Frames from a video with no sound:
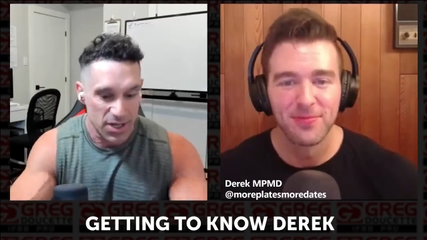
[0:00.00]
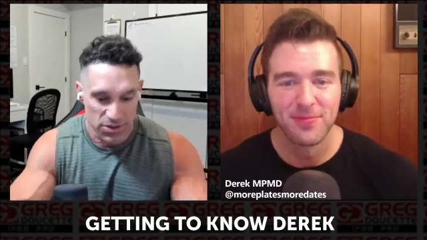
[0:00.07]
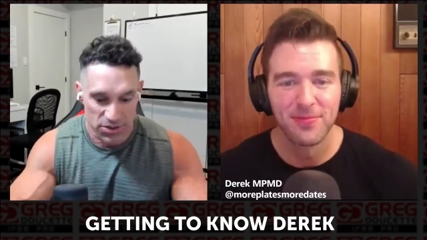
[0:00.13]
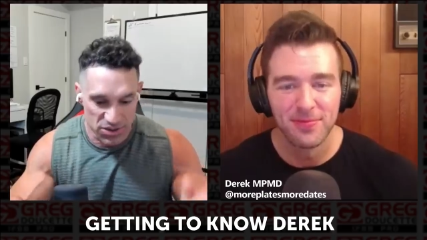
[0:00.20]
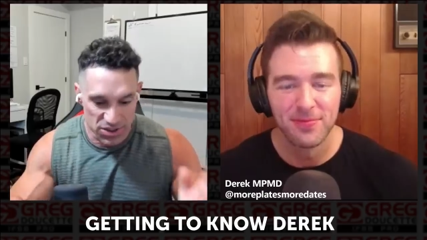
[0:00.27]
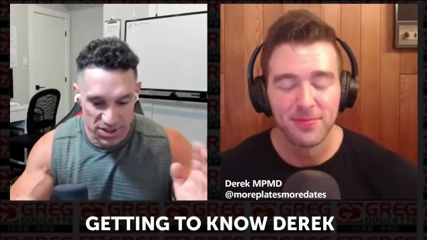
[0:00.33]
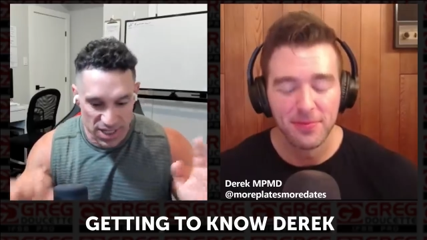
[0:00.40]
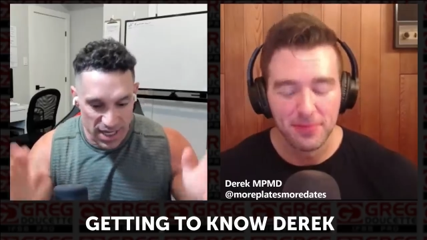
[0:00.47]

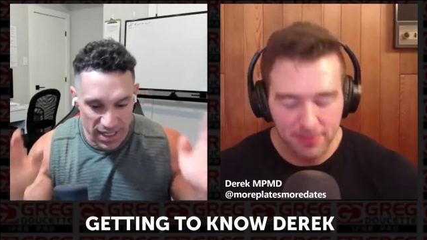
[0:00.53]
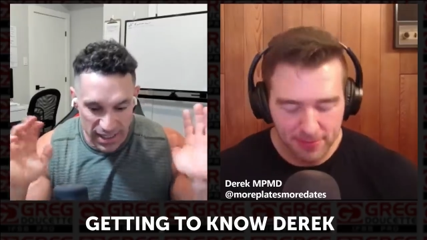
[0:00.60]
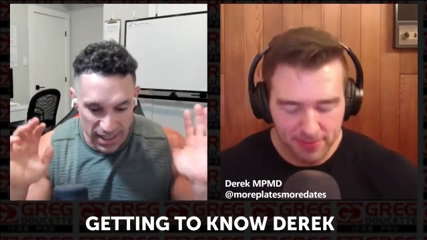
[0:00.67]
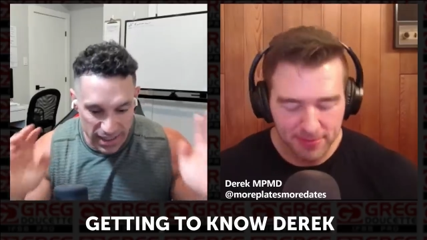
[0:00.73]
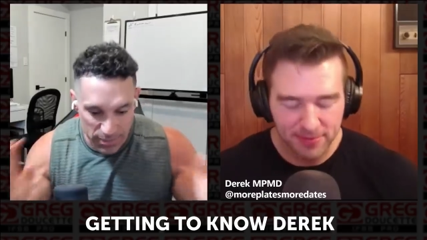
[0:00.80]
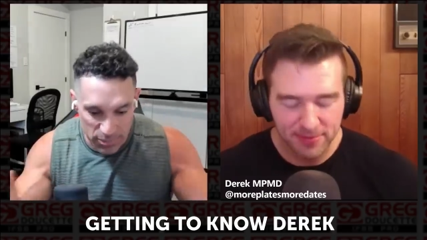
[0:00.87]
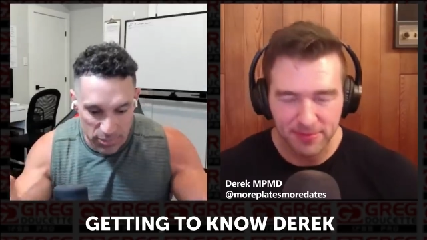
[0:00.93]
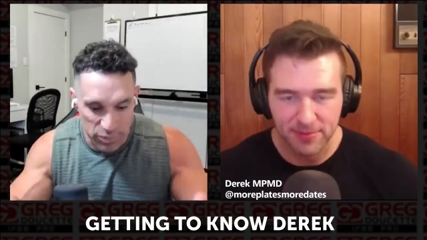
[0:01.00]
Speaker 1: They're just kind of
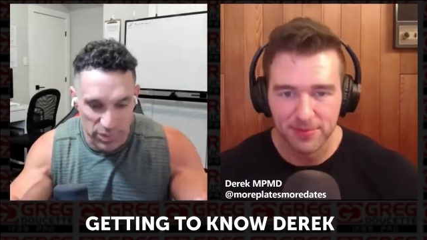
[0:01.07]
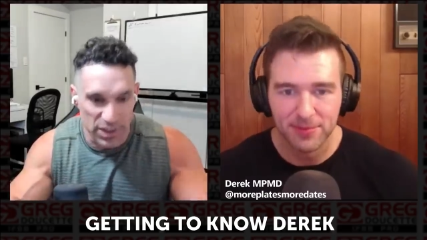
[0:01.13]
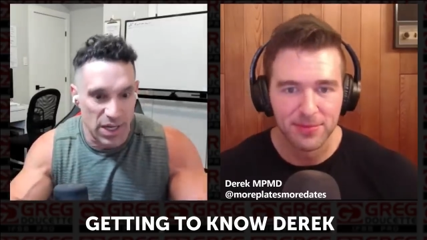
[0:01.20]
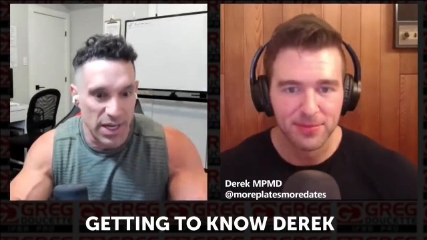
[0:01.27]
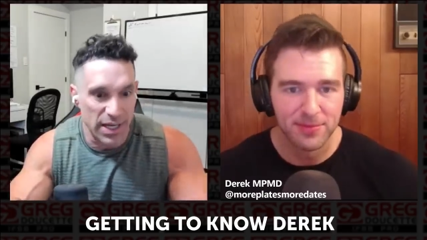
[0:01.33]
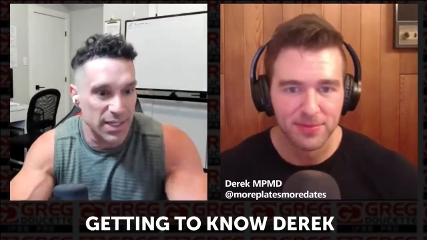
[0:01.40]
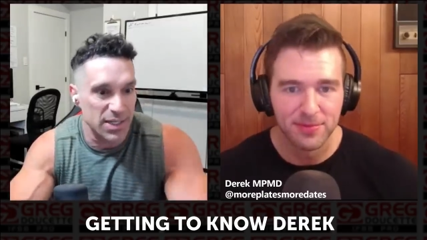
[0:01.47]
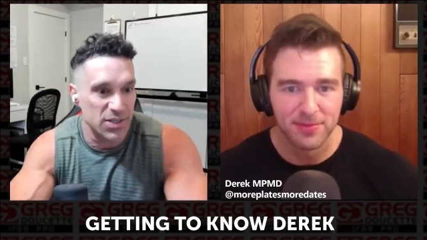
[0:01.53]
like
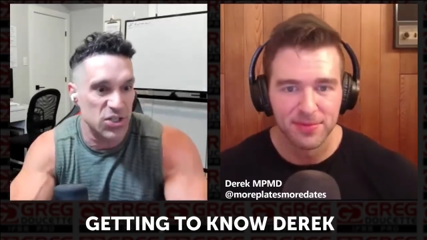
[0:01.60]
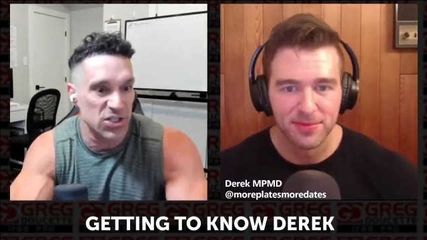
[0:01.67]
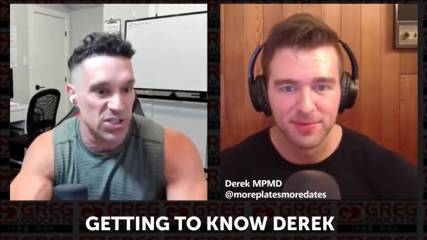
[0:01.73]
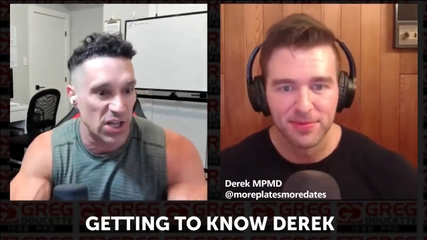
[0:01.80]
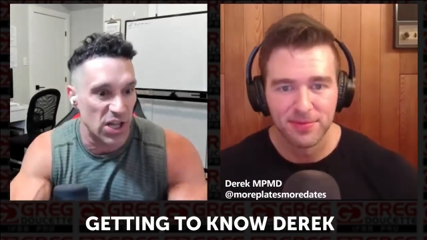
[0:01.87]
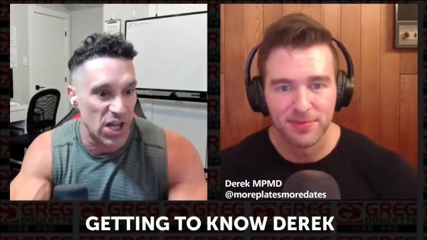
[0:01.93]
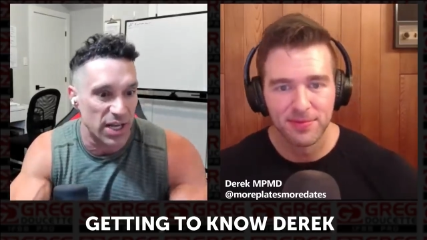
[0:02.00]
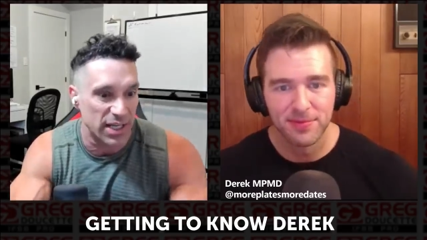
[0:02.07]
blind and
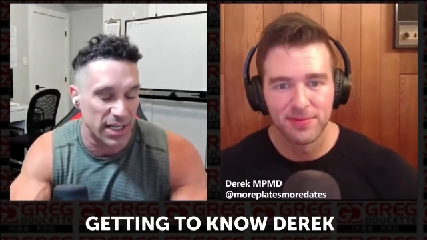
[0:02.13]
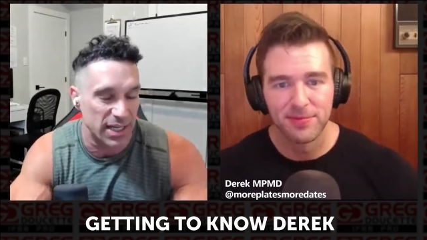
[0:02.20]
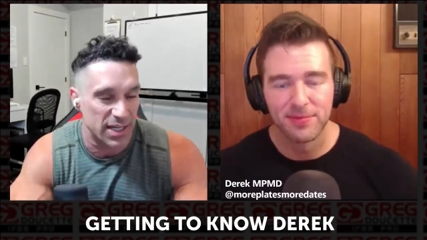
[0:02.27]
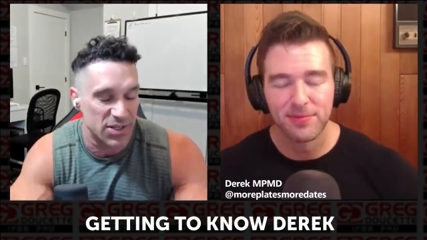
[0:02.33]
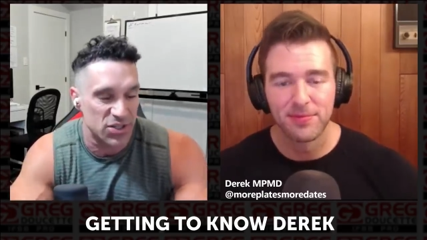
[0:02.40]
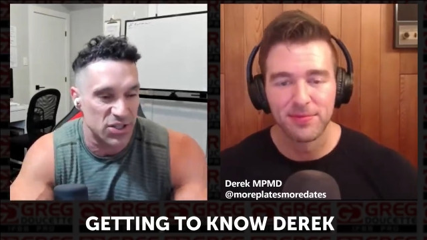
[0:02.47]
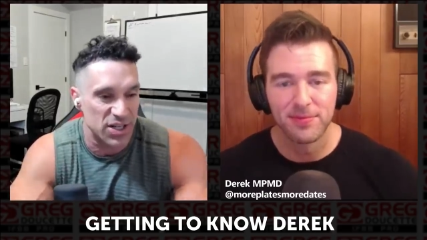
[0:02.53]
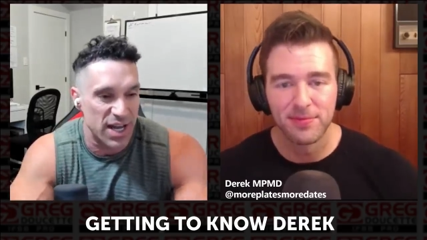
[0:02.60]
just lucky, and
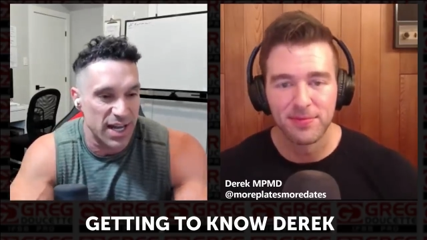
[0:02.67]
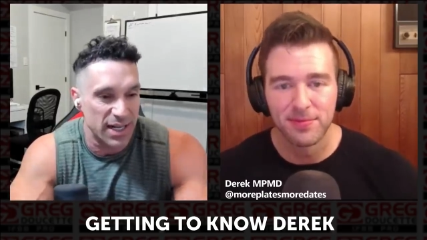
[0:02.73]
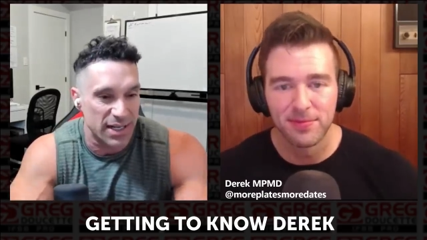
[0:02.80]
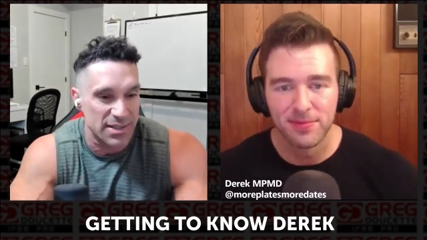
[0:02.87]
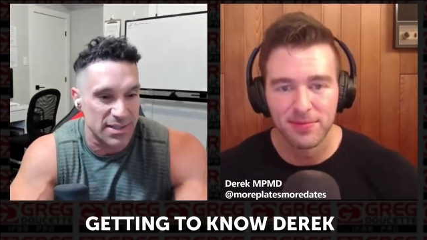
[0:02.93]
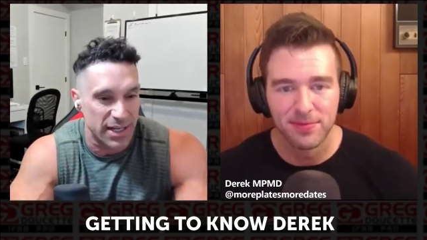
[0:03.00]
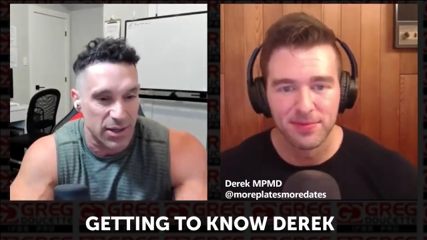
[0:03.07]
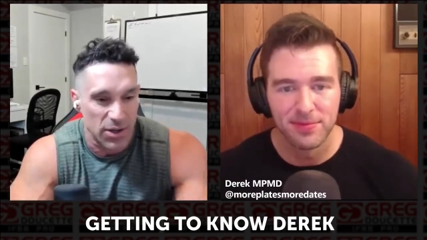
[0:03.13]
it's
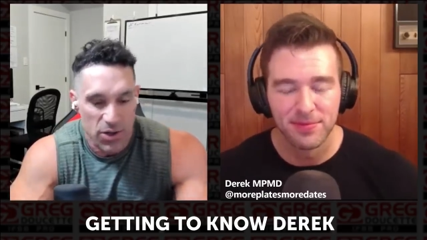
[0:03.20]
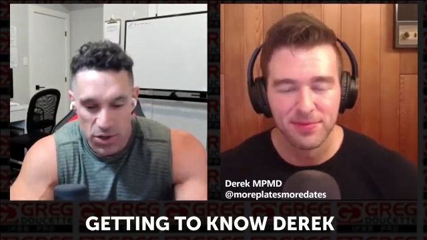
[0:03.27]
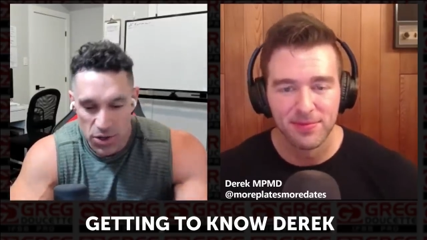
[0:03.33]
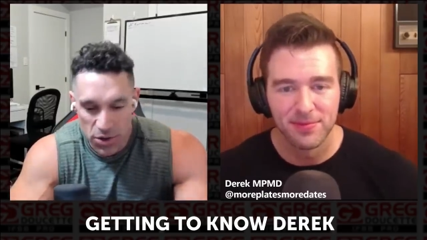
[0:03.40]
genetics. Like,